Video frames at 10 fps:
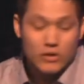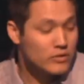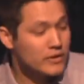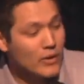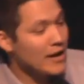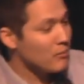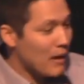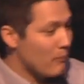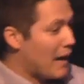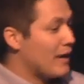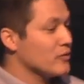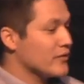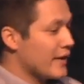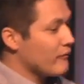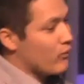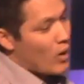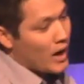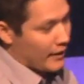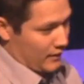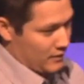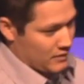would only write about battles they've won.